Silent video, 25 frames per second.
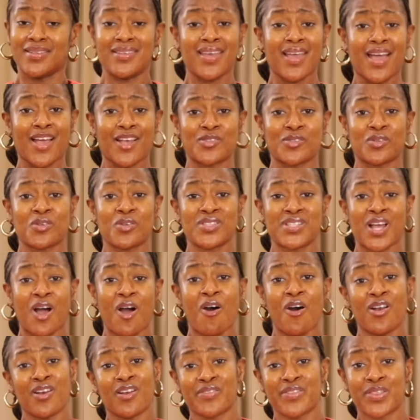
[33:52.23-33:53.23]
Yeah, so those are
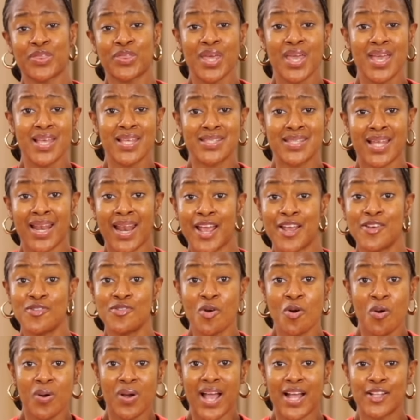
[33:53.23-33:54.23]
all of the things that I
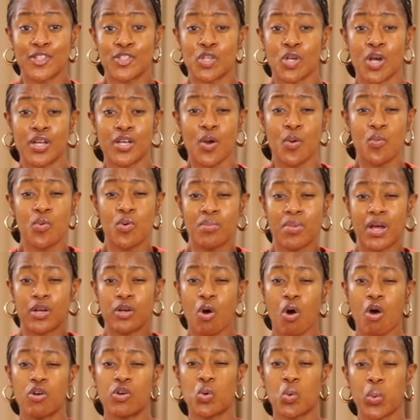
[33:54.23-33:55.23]
know can turn a woman
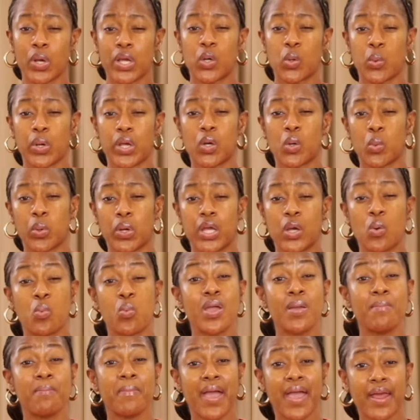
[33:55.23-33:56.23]
on quick.
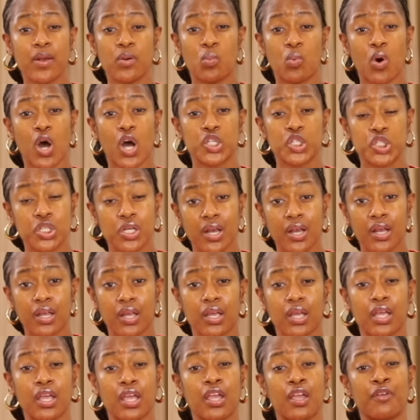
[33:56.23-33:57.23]
Women watching,
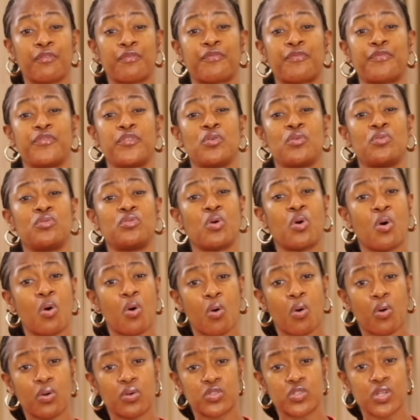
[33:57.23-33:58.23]
if you
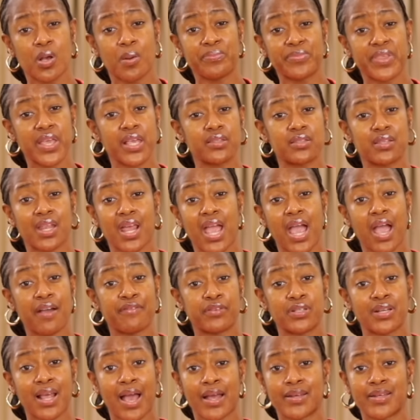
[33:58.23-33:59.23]
know some things I
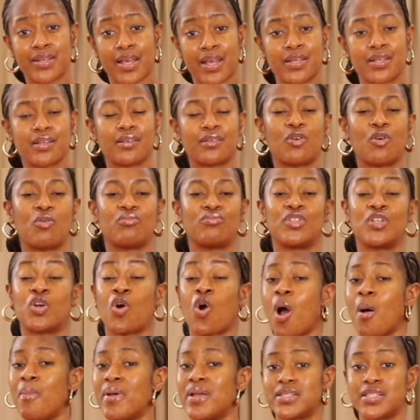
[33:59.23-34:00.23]
haven't added, the
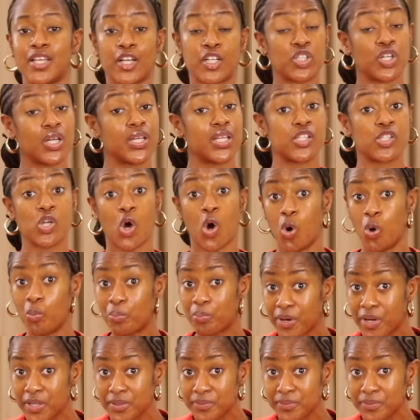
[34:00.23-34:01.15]
comment section is open.